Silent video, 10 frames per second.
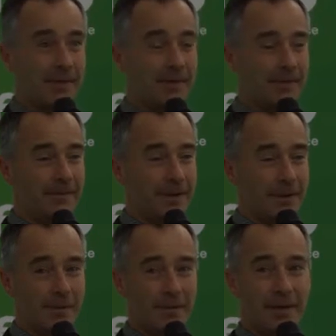The
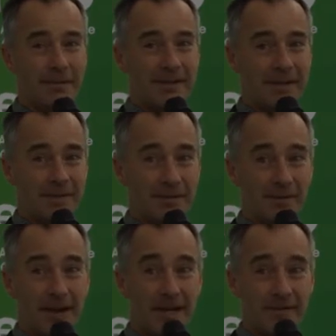view at the Residential
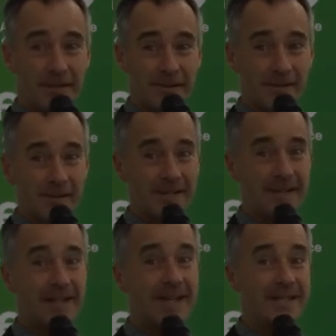Advisory Service
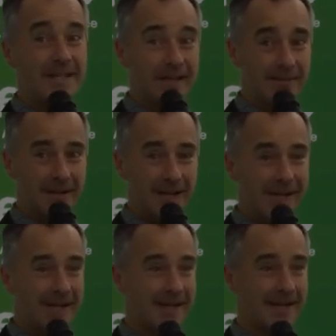is that
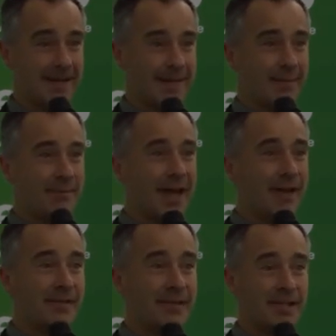generally
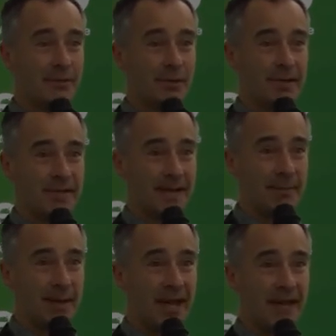payments which are
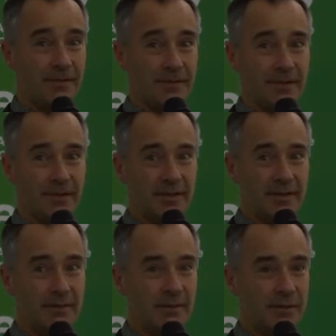paid for
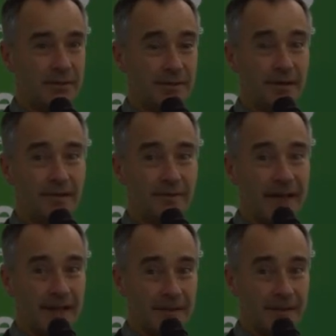diminution of
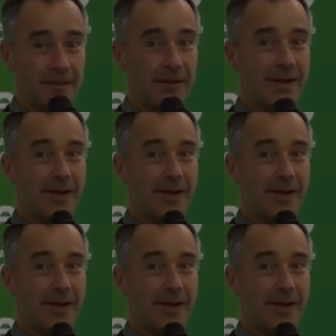value